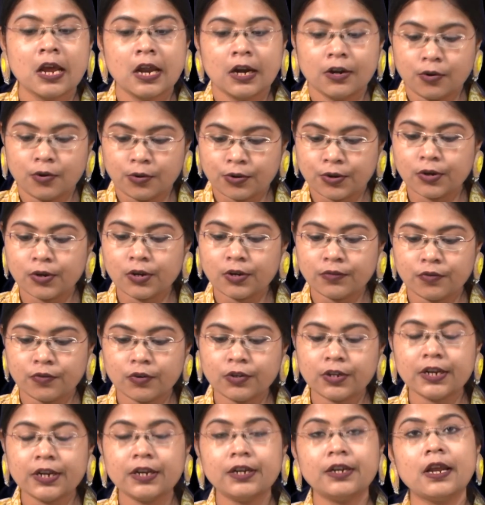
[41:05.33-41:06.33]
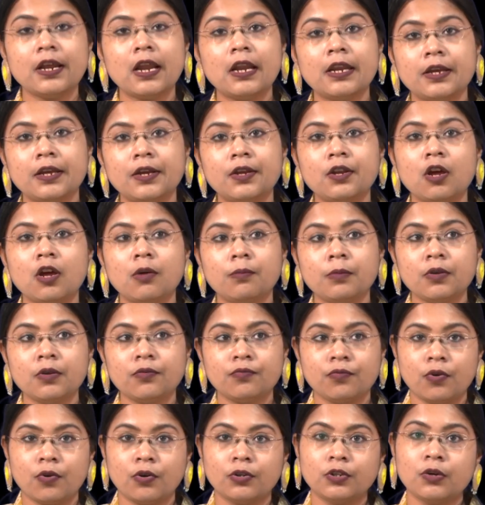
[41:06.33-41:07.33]
not only for the Indian economy,
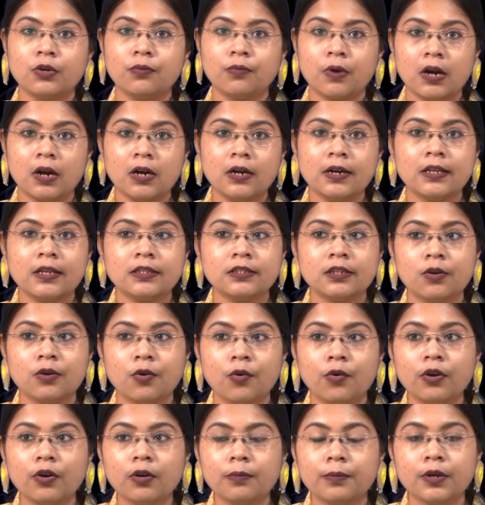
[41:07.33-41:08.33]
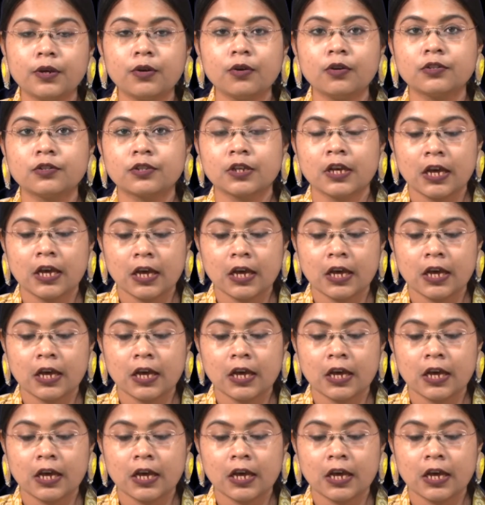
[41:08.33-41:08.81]
for the world as a whole, because